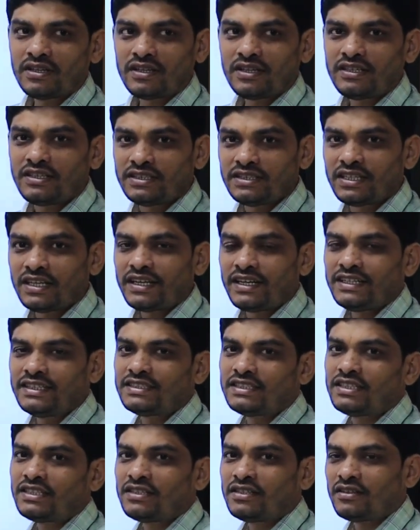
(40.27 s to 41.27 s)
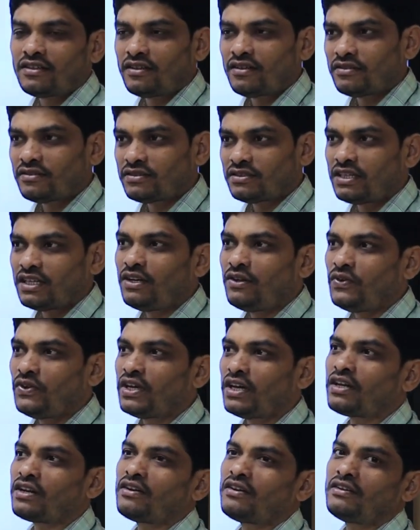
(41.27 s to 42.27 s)
That is the reason. Still,
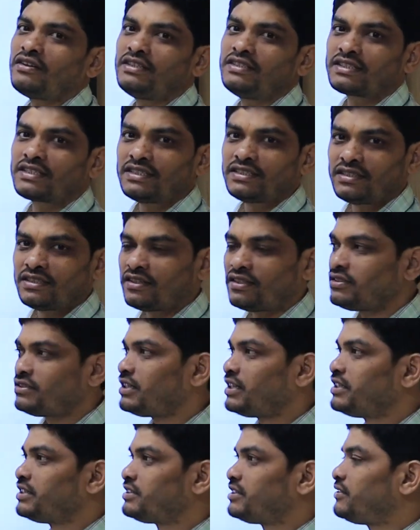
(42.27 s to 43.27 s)
we are discussing on chain